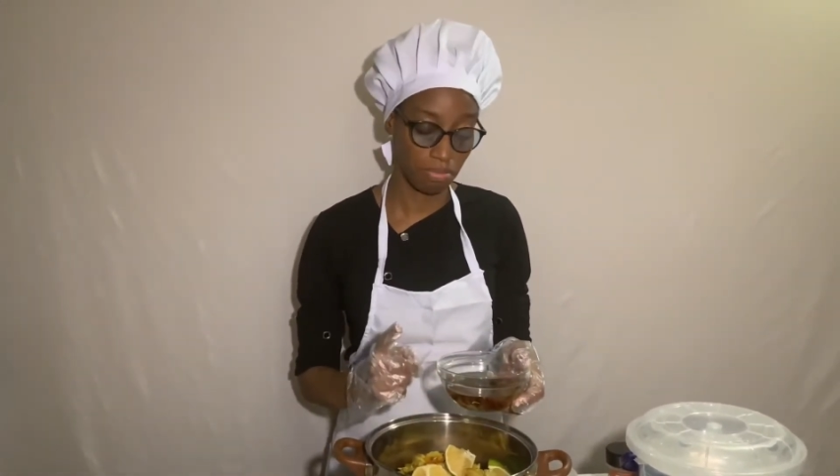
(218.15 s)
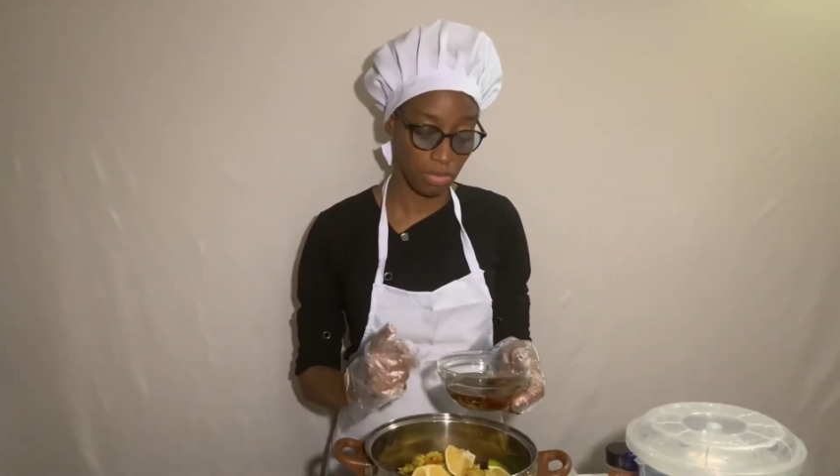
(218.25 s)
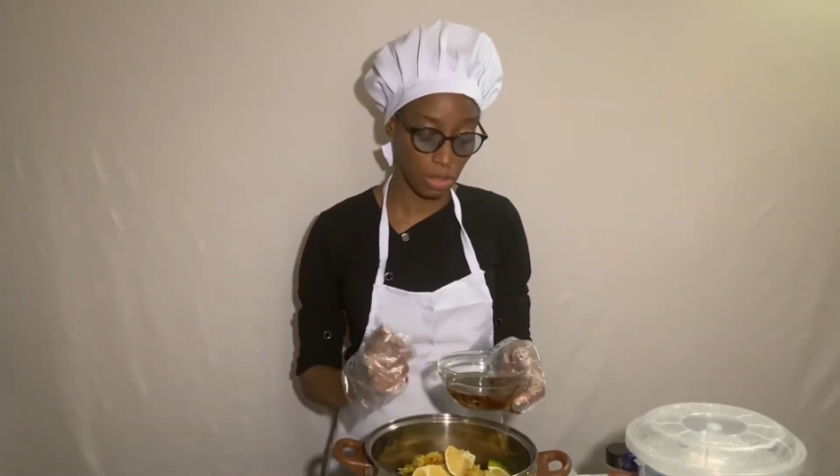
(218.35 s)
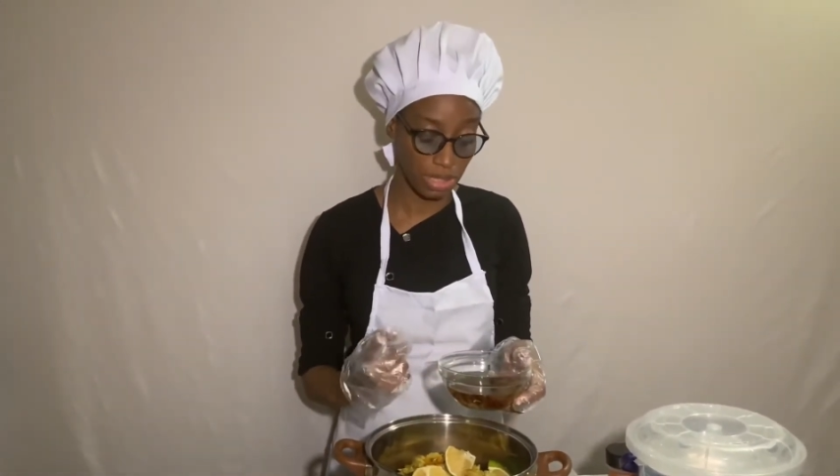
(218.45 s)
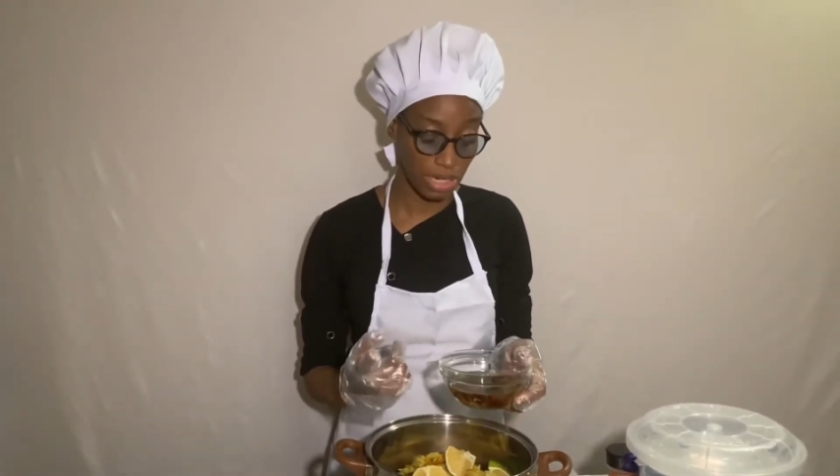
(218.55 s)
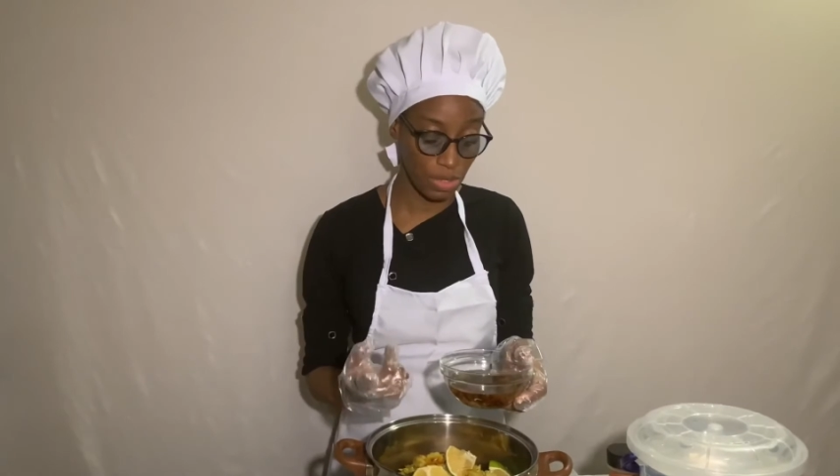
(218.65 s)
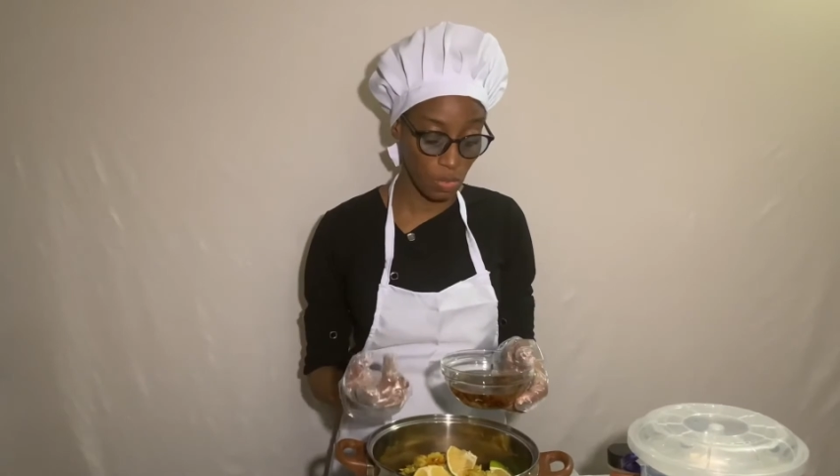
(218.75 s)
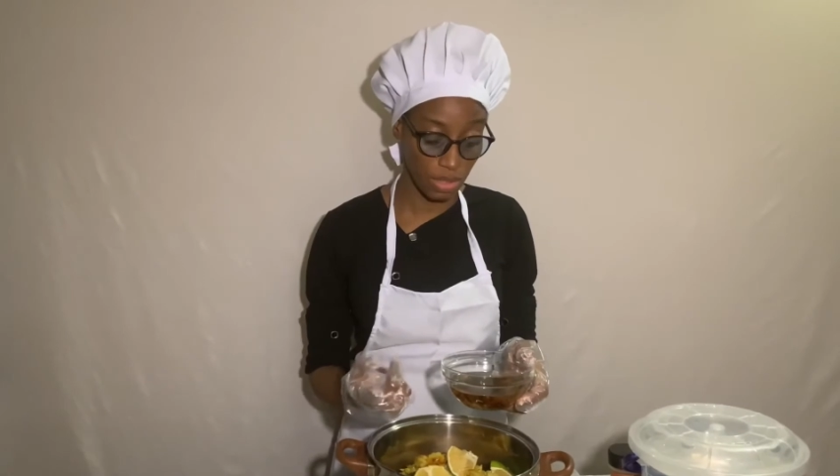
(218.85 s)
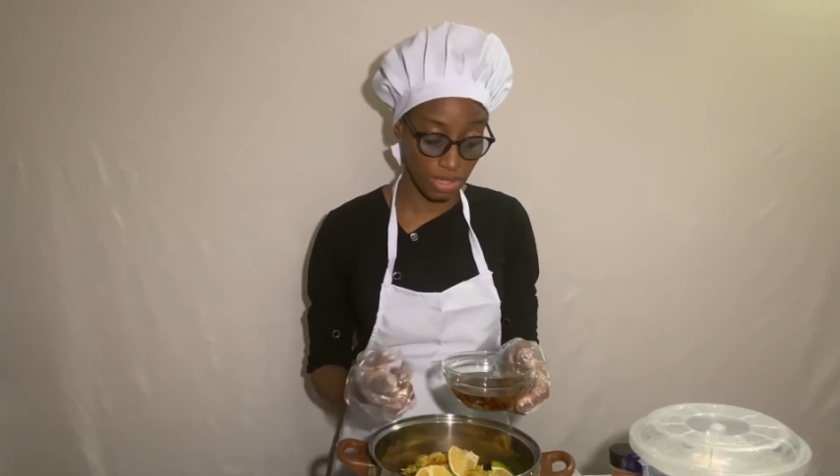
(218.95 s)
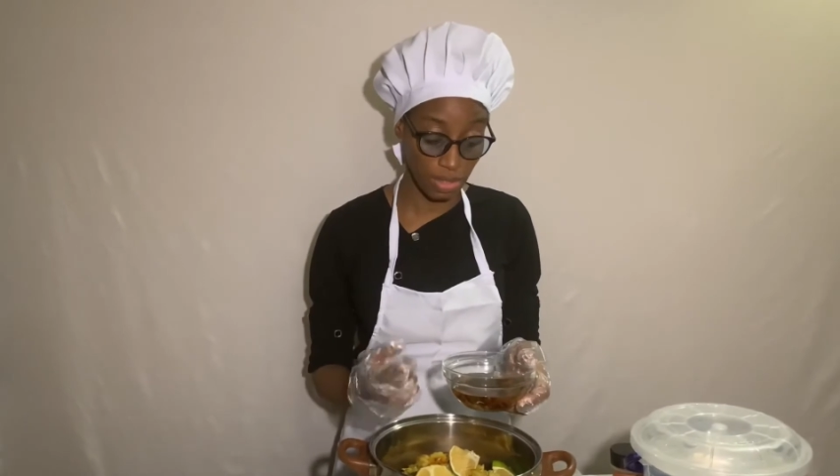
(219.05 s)
ordinary
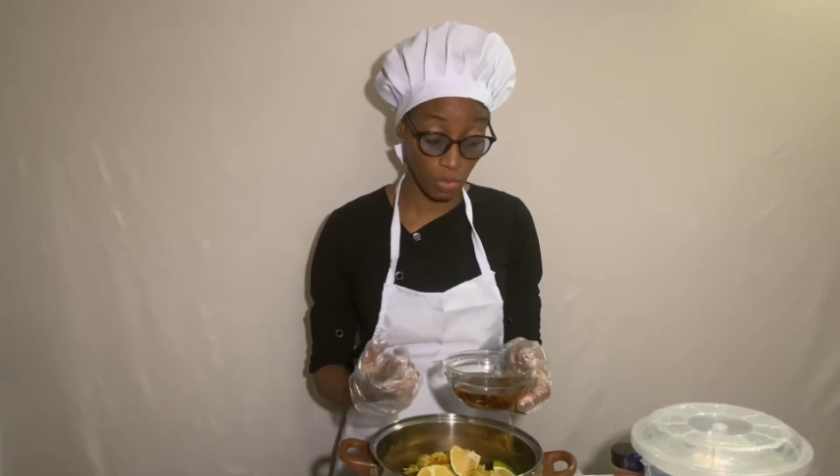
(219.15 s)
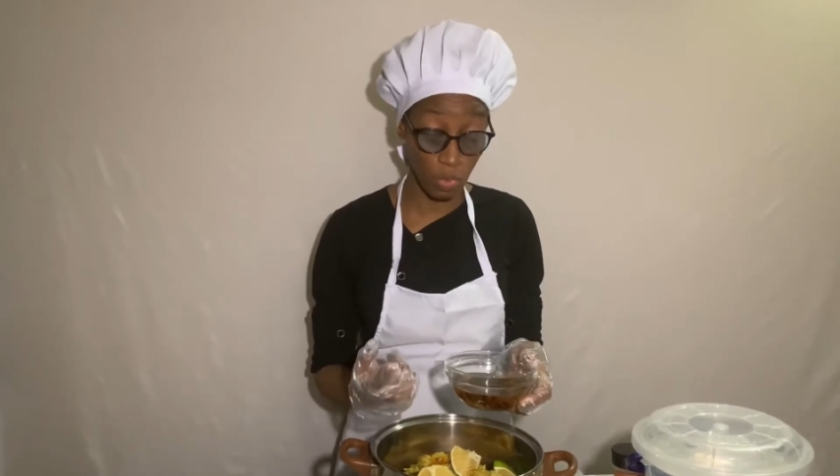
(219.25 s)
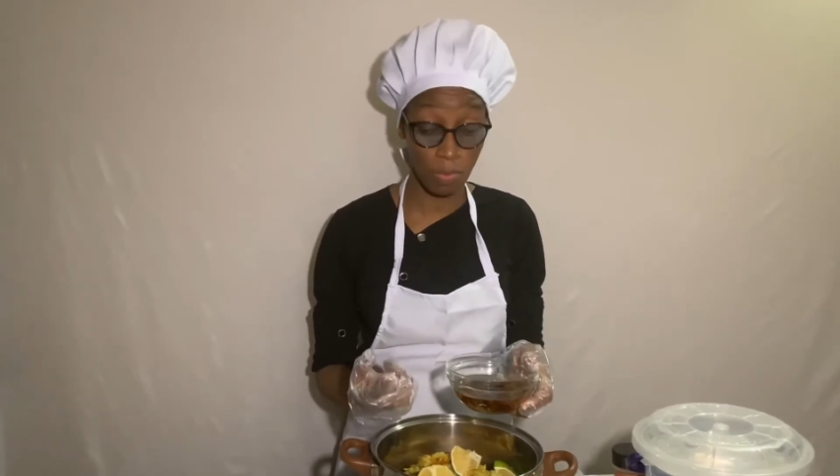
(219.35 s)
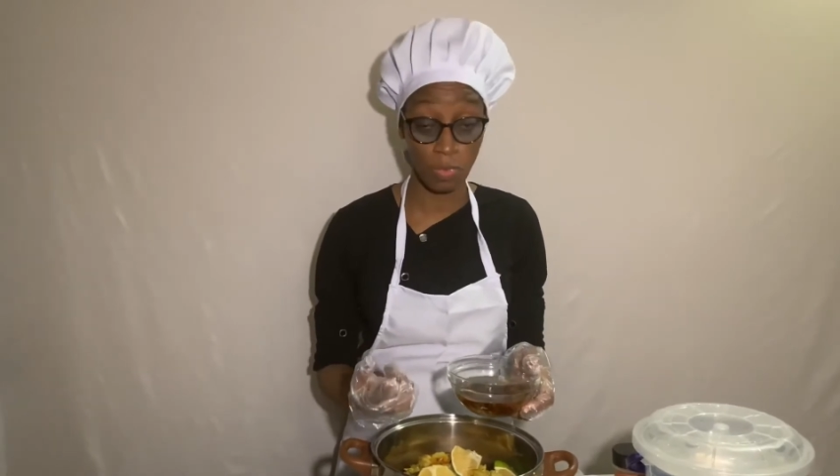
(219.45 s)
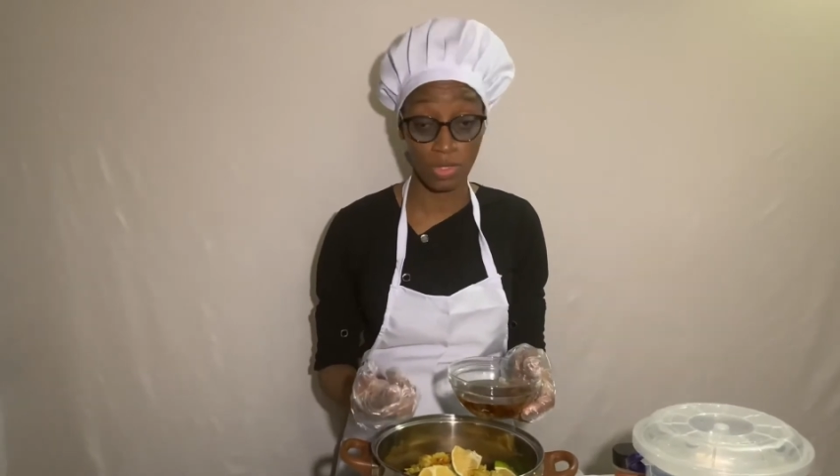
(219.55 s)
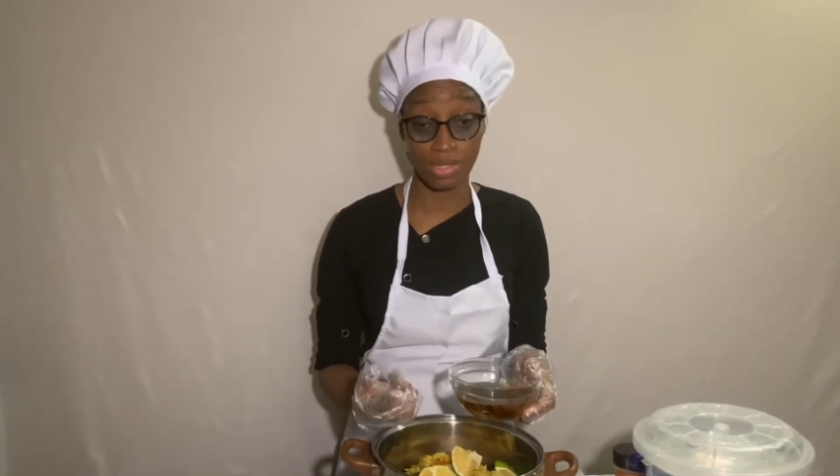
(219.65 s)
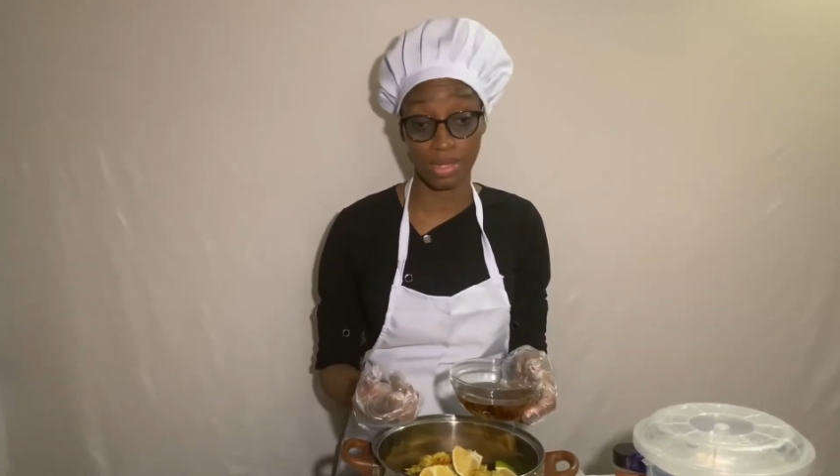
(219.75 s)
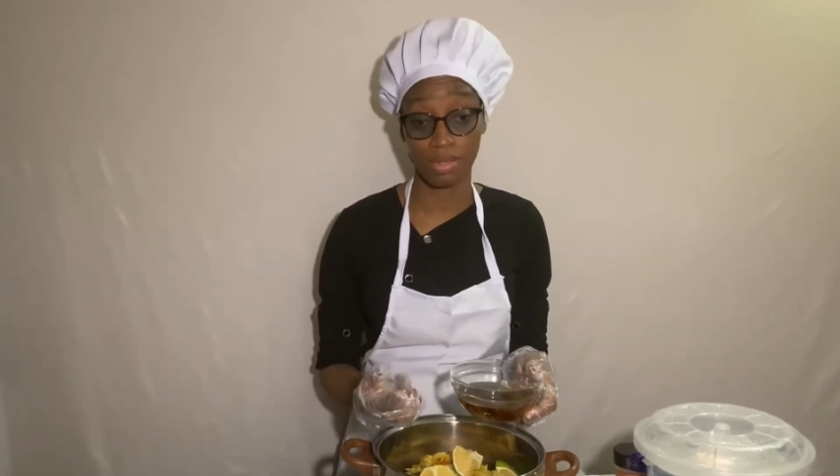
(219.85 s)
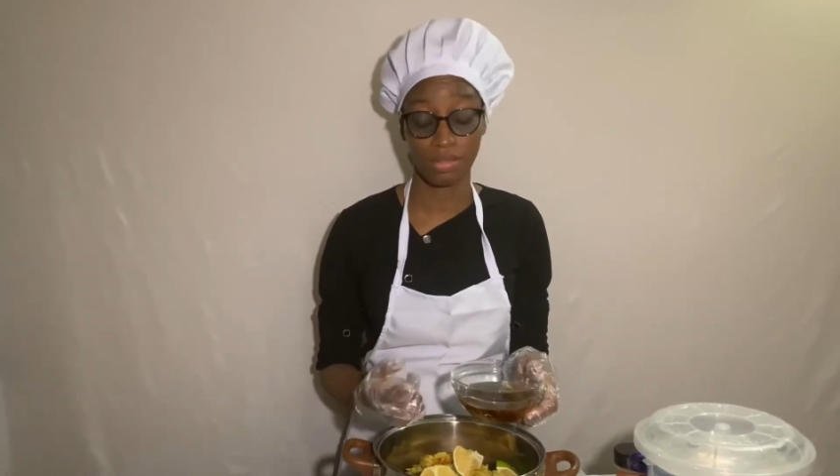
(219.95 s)
water, in warm water,